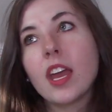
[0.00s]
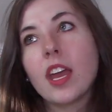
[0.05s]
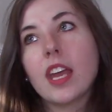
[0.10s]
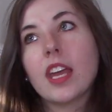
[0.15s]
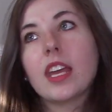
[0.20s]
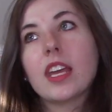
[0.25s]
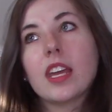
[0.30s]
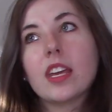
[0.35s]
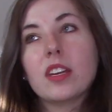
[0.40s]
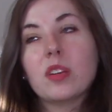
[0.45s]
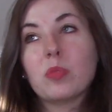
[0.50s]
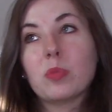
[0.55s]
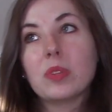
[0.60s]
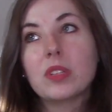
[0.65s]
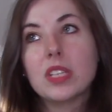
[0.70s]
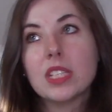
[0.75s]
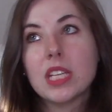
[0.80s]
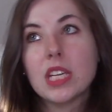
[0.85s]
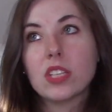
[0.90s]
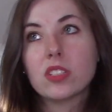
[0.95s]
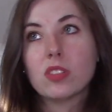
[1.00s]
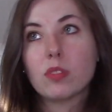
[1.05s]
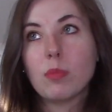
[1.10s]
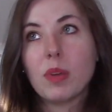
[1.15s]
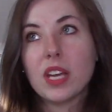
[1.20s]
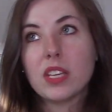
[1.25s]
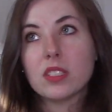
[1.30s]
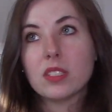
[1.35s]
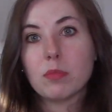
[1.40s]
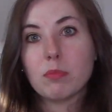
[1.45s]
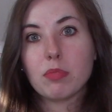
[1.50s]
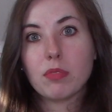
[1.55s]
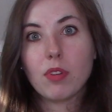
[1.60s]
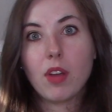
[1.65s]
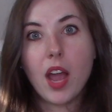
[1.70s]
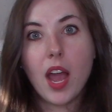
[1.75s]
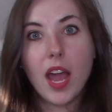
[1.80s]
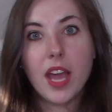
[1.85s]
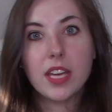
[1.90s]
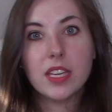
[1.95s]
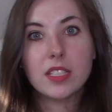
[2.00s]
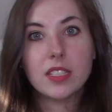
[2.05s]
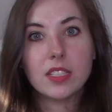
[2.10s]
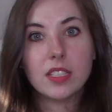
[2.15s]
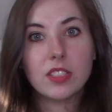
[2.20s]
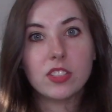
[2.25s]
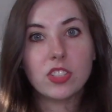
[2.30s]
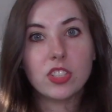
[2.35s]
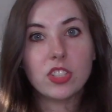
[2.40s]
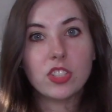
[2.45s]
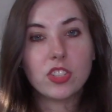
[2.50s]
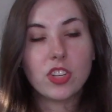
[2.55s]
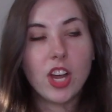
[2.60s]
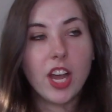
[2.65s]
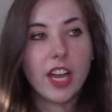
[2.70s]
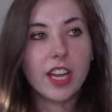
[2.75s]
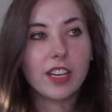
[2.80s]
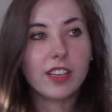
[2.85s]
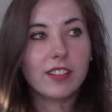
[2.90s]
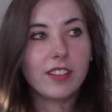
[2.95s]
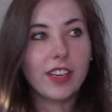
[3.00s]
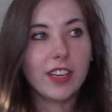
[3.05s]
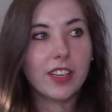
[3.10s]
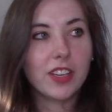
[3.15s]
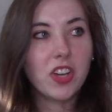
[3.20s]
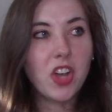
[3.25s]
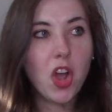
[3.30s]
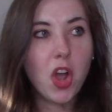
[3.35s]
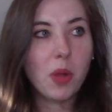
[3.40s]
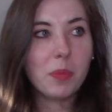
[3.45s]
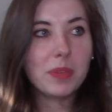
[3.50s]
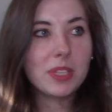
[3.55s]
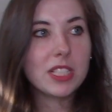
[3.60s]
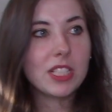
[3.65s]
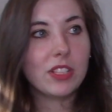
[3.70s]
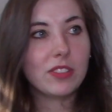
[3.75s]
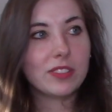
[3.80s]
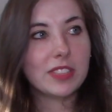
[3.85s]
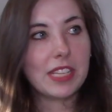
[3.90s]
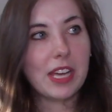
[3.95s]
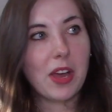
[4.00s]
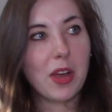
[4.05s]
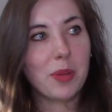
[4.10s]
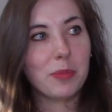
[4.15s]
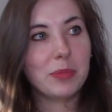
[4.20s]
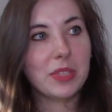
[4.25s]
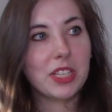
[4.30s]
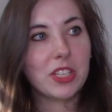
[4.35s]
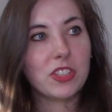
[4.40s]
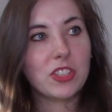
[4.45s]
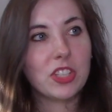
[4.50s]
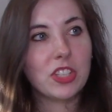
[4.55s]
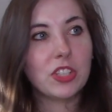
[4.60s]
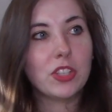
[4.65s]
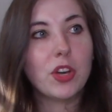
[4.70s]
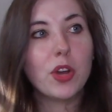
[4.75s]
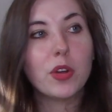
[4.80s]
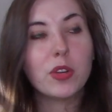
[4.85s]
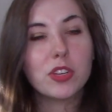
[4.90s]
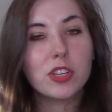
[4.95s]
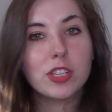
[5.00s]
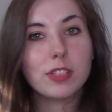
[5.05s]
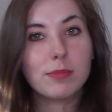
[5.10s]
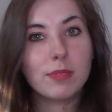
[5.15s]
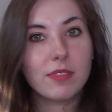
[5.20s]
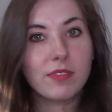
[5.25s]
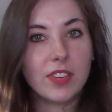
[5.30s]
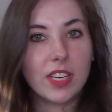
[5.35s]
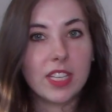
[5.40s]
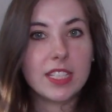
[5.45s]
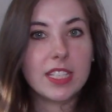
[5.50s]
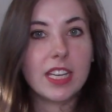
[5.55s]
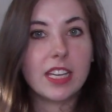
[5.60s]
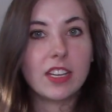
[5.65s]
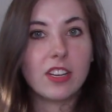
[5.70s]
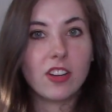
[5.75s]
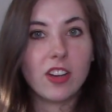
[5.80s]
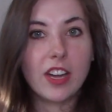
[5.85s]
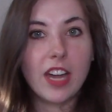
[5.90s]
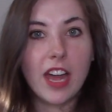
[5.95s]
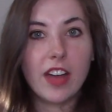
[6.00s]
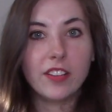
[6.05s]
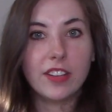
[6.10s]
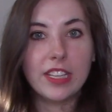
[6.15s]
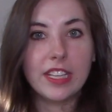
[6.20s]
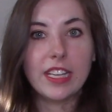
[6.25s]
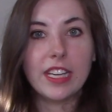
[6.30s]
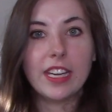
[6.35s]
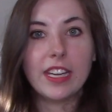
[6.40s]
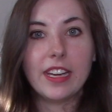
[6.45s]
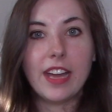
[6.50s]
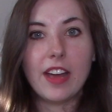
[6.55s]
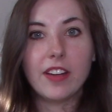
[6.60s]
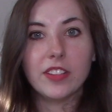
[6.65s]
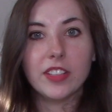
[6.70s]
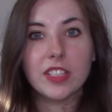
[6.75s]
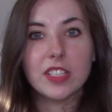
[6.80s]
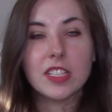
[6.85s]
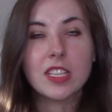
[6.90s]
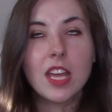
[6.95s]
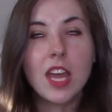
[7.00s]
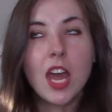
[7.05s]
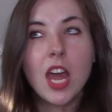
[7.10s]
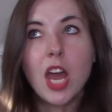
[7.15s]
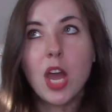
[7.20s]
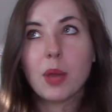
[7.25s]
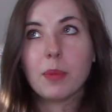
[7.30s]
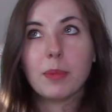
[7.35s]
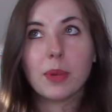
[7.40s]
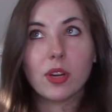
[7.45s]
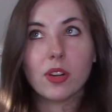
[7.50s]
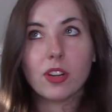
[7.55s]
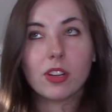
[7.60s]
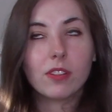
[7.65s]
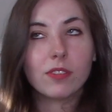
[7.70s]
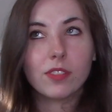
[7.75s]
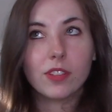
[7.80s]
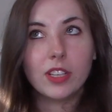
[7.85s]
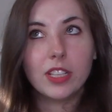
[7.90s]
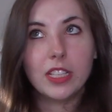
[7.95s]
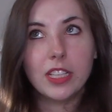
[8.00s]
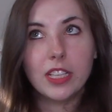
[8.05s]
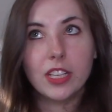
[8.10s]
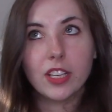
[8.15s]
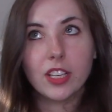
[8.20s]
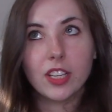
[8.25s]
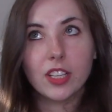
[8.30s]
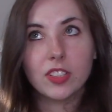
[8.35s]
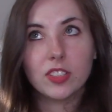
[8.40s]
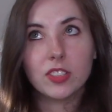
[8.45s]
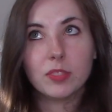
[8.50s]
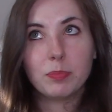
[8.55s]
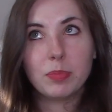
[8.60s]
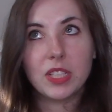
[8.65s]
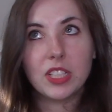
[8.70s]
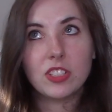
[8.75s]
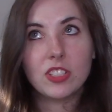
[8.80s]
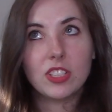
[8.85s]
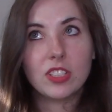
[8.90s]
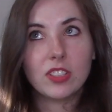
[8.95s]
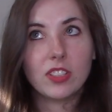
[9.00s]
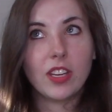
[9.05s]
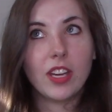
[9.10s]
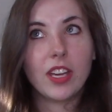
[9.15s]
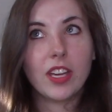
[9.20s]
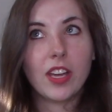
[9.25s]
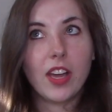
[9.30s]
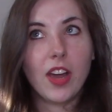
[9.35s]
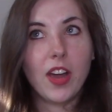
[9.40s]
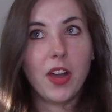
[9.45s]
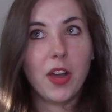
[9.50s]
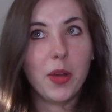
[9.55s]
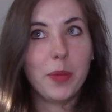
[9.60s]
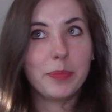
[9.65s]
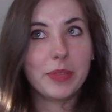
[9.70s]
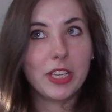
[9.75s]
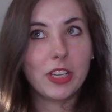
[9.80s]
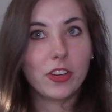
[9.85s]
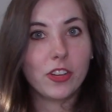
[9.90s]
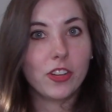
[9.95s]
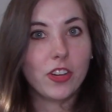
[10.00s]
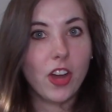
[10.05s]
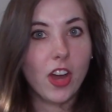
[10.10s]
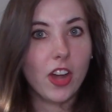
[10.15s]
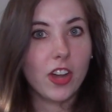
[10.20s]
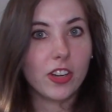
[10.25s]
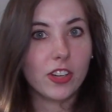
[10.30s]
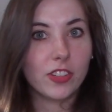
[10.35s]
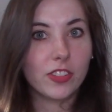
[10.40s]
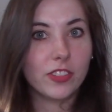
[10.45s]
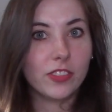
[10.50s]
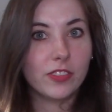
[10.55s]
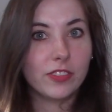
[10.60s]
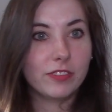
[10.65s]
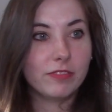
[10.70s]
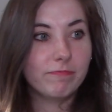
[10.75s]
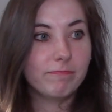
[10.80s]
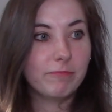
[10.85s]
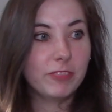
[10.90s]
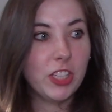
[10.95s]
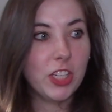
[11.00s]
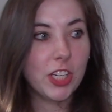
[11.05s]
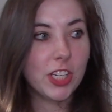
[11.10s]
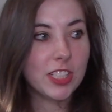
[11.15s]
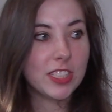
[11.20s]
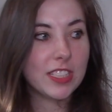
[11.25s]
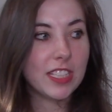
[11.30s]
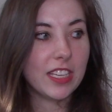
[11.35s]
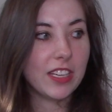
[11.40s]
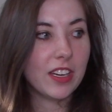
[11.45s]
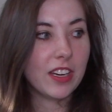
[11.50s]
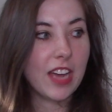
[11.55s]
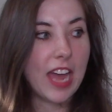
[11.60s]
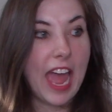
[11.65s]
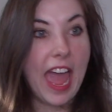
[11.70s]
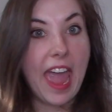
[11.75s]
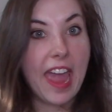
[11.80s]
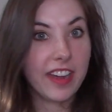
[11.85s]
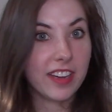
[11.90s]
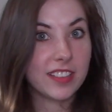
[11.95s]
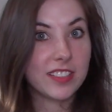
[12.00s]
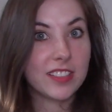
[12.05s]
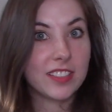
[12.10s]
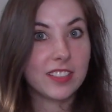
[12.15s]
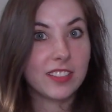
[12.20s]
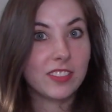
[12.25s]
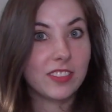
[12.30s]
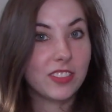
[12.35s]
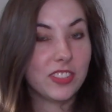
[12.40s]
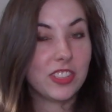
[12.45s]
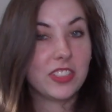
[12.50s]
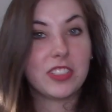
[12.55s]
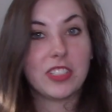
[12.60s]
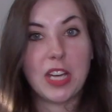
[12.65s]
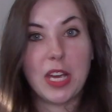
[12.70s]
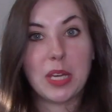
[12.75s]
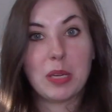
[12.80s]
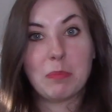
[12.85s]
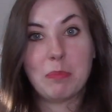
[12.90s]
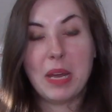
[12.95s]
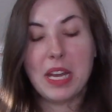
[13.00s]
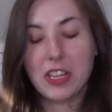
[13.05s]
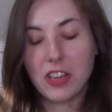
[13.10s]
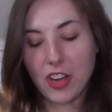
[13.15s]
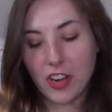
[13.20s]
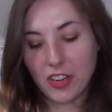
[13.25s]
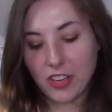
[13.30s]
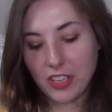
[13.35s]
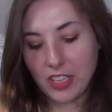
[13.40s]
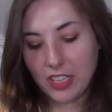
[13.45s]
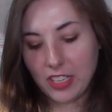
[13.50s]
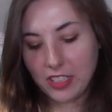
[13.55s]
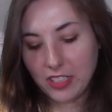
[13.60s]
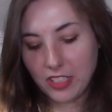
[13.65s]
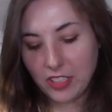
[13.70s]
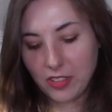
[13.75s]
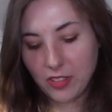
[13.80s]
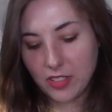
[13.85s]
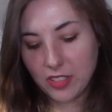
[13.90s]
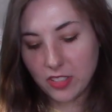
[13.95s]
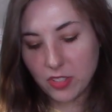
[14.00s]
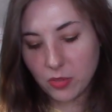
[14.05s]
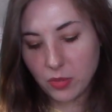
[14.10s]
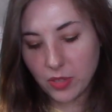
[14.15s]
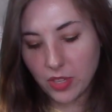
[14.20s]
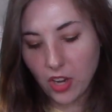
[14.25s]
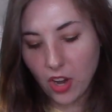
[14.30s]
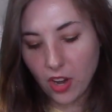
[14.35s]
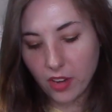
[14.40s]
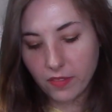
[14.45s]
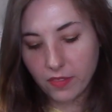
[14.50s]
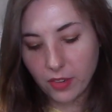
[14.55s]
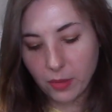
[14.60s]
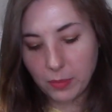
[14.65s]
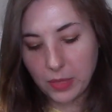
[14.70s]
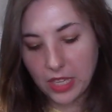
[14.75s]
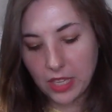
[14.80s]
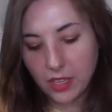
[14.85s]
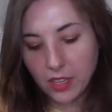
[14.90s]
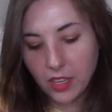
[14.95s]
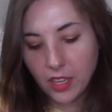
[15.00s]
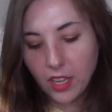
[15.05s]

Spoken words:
And it really takes her by surprise, and she's trying to like calm herself down because she knows she's been fixated on Ellie and Ellie's murder for years, but she's like, your daughter looks and acts just like my daughter did, this is really hard for me.